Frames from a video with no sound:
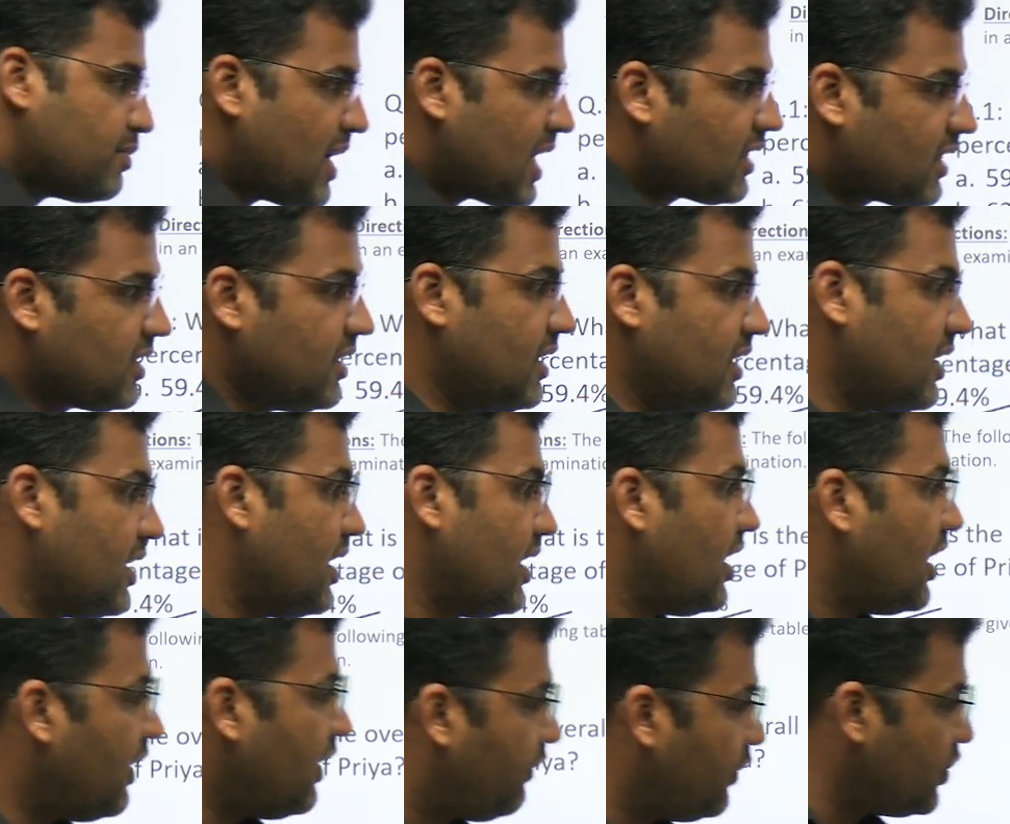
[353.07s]
method,
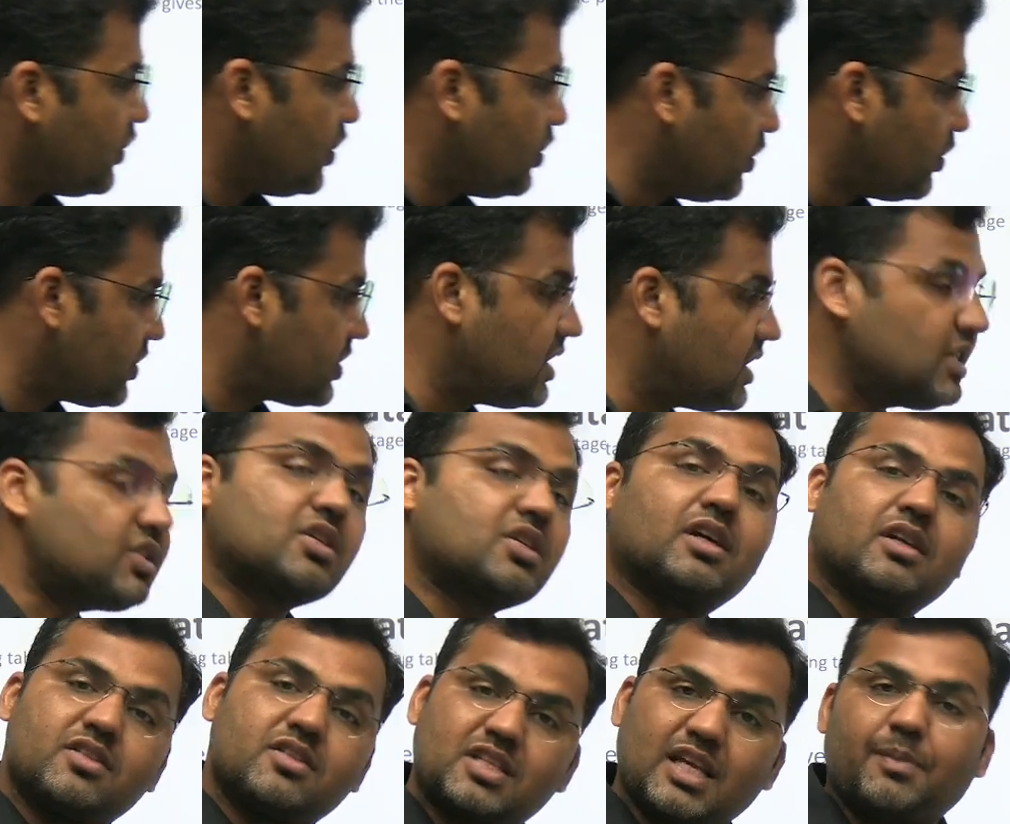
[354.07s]
if you use this
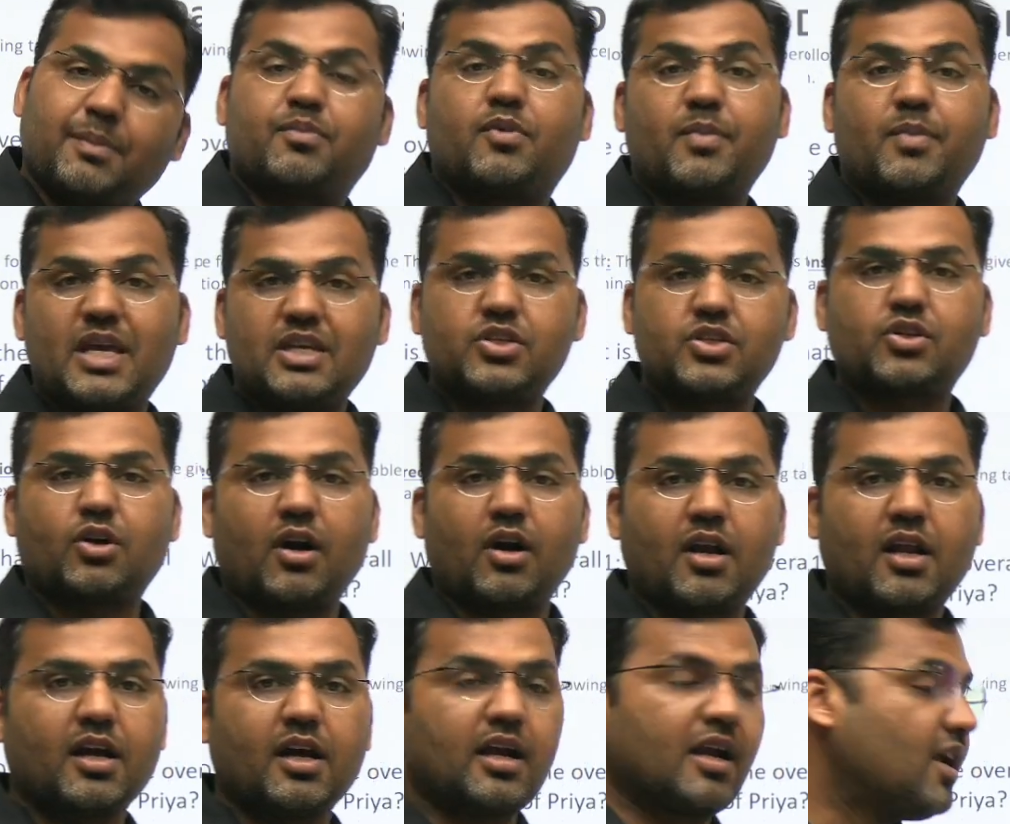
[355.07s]
concept based
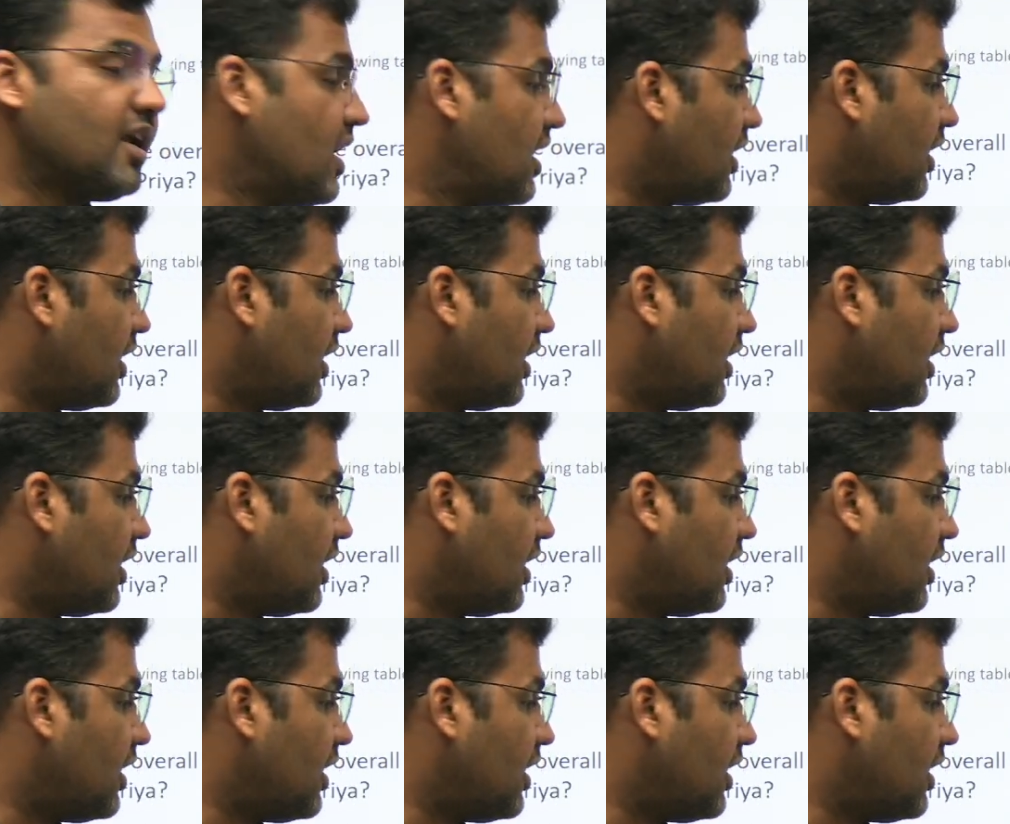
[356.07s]
shortcut,